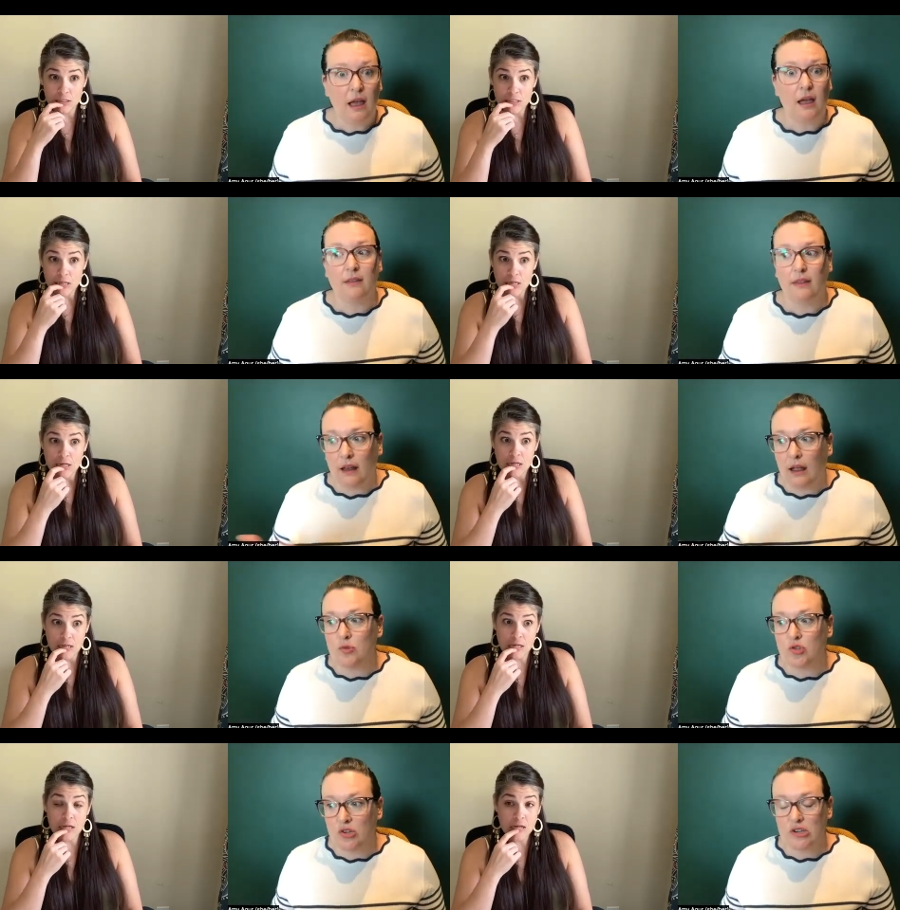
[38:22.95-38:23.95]
Speaker 1: Yeah. Like
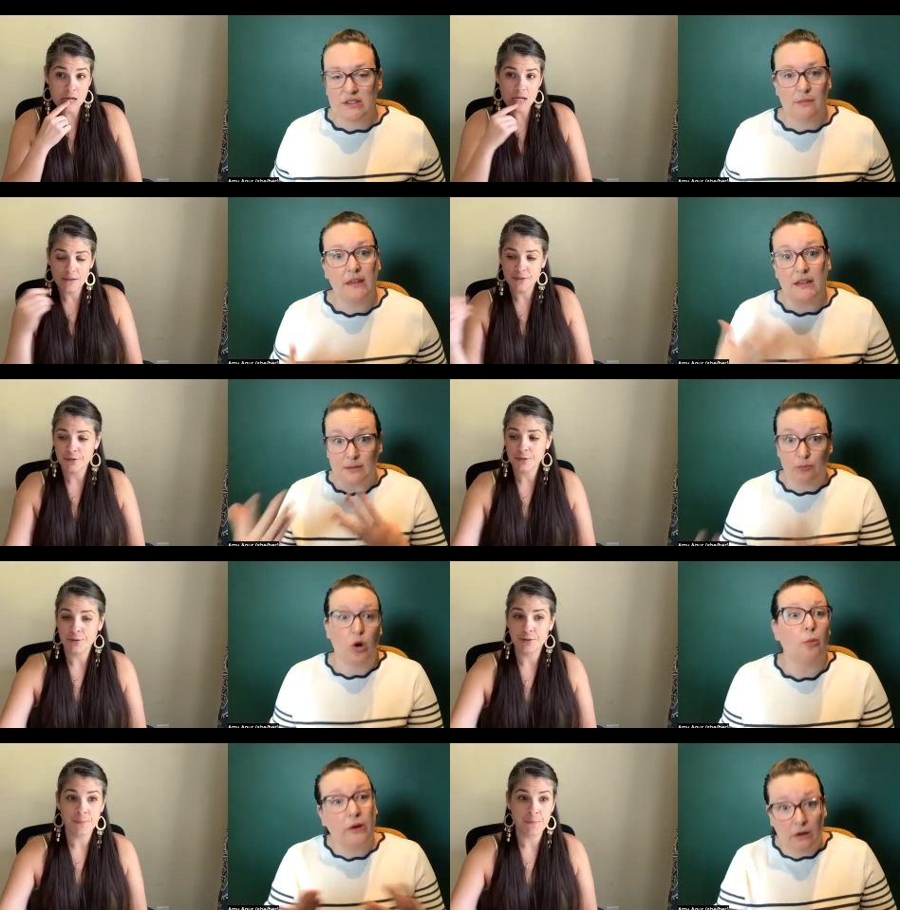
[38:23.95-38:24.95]
I'm judging something as
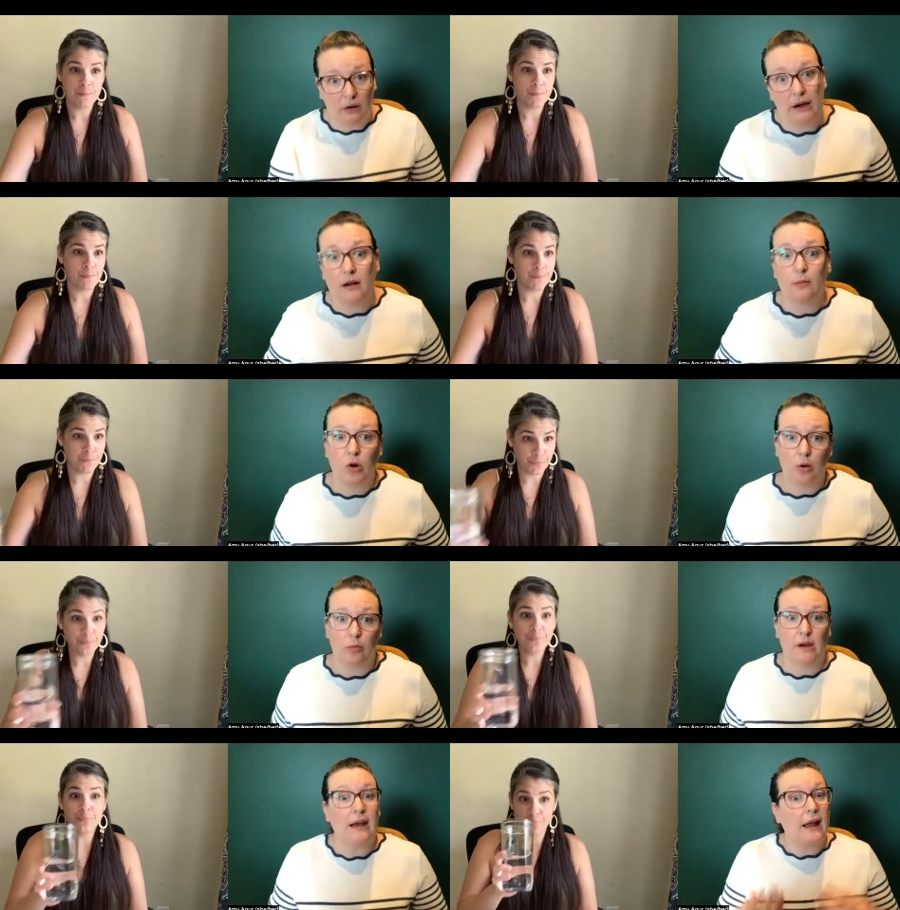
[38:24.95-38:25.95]
appropriate or
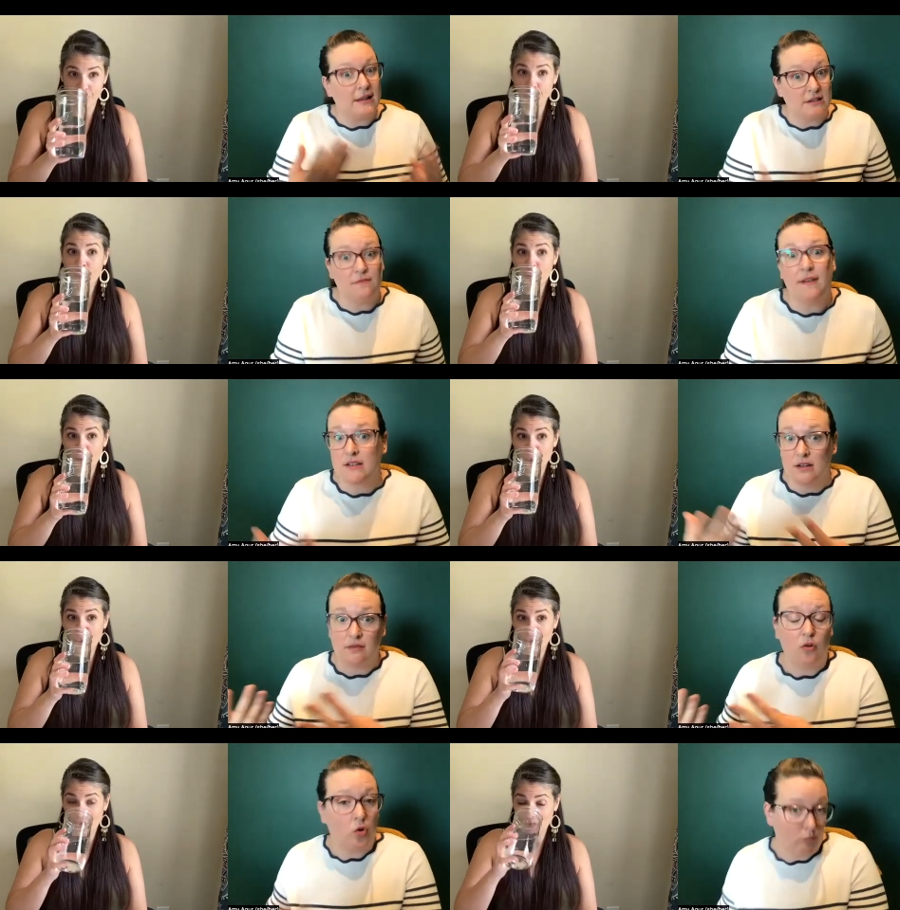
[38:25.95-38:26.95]
inappropriate, as
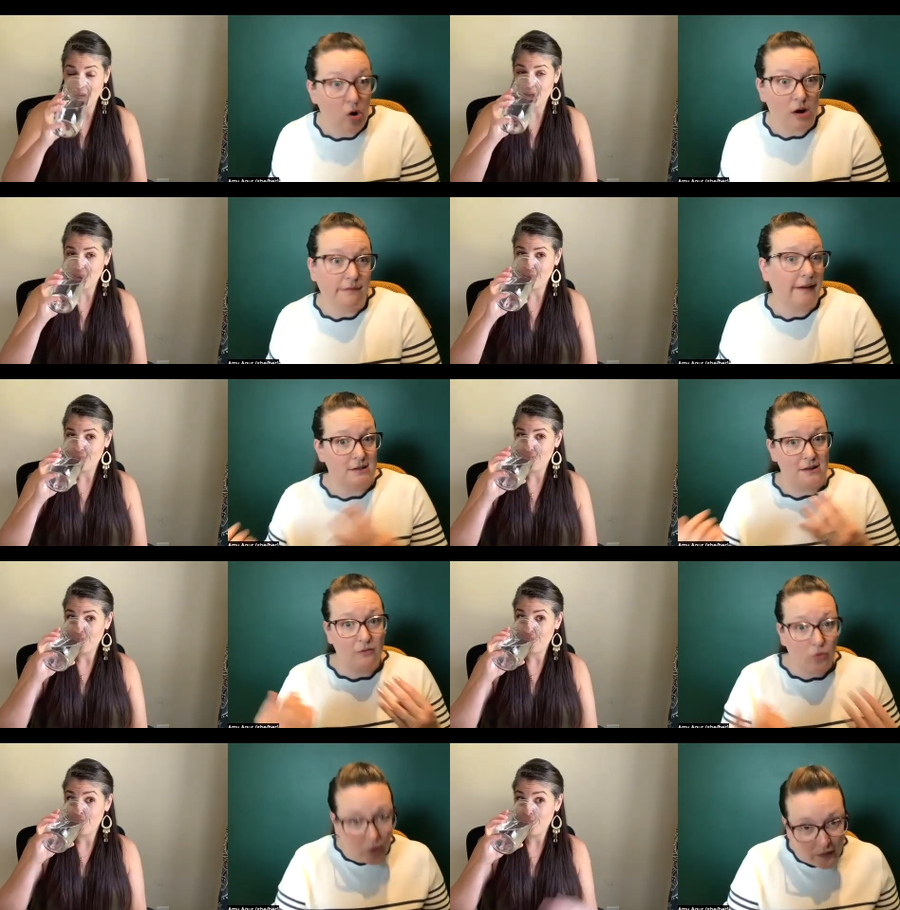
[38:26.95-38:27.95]
effective or more
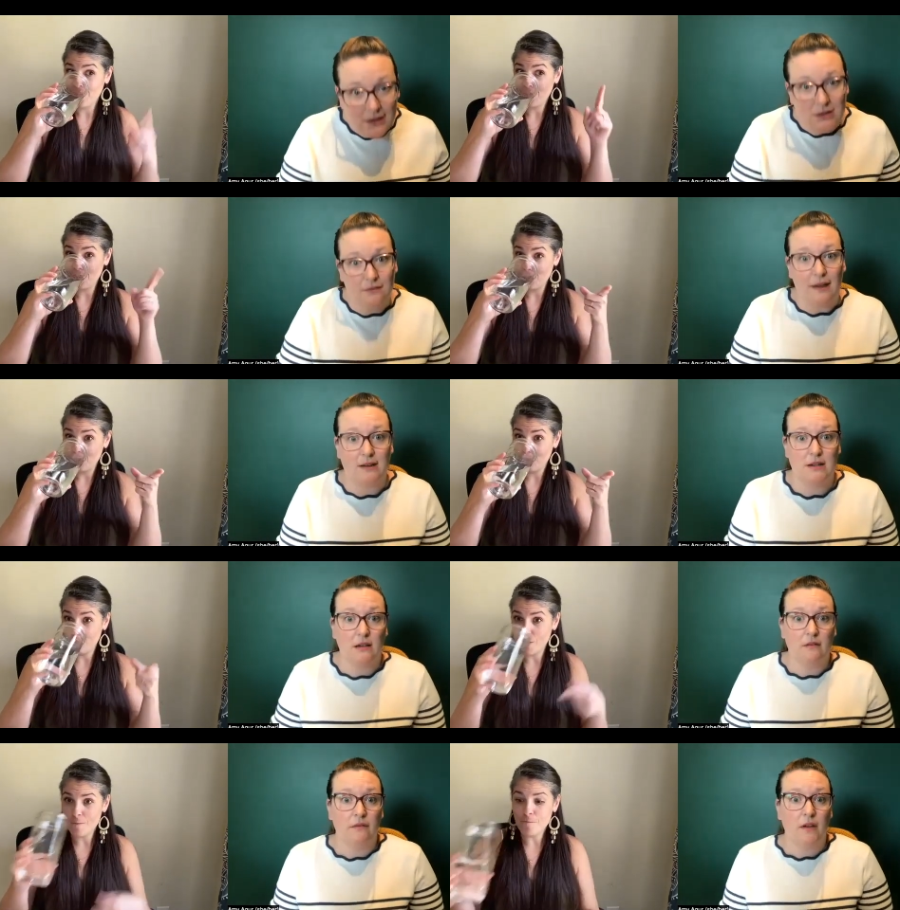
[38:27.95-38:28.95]
effective or less
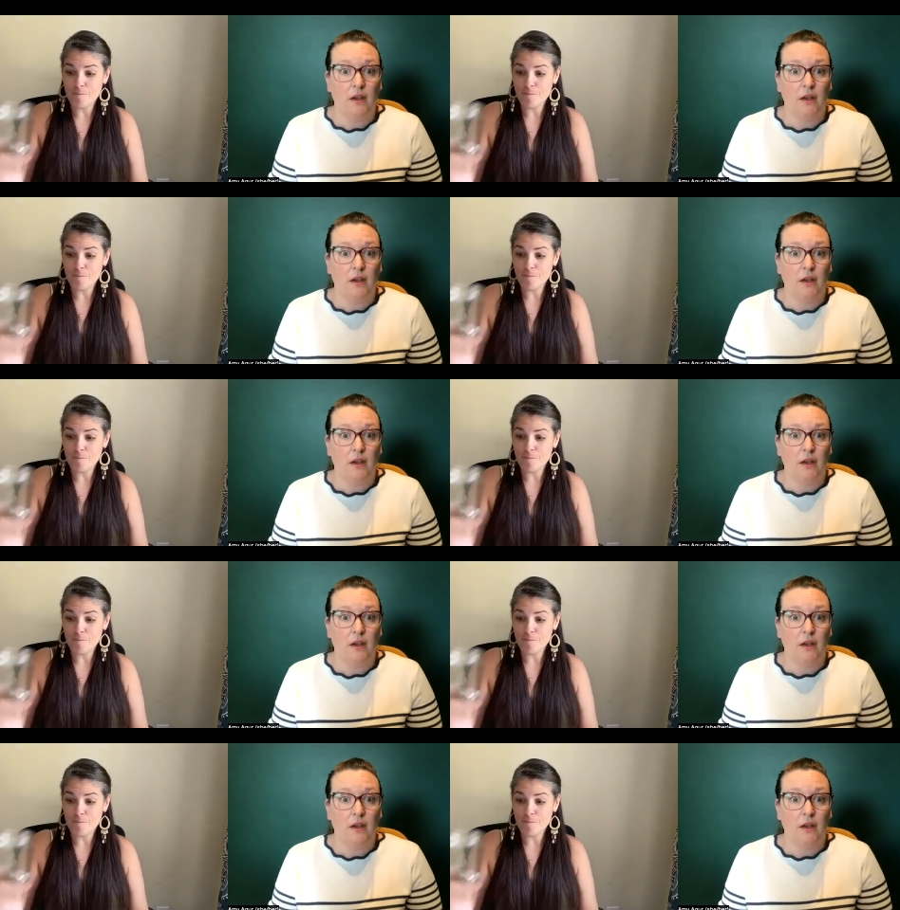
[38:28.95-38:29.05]
effective.